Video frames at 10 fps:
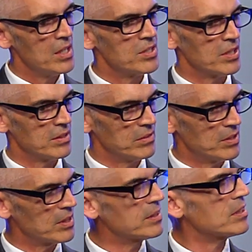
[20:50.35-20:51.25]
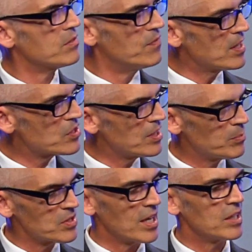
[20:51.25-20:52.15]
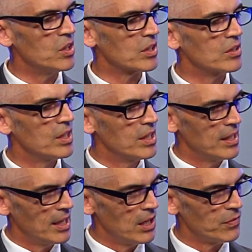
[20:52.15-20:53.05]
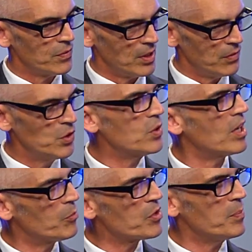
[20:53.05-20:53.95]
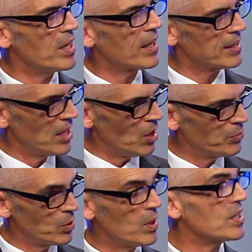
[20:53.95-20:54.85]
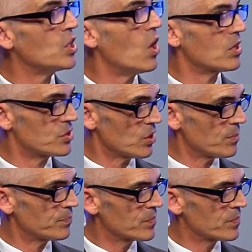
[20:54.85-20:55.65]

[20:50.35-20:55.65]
to convince them to say, hey, look, if you come with me, I can help you in the long term.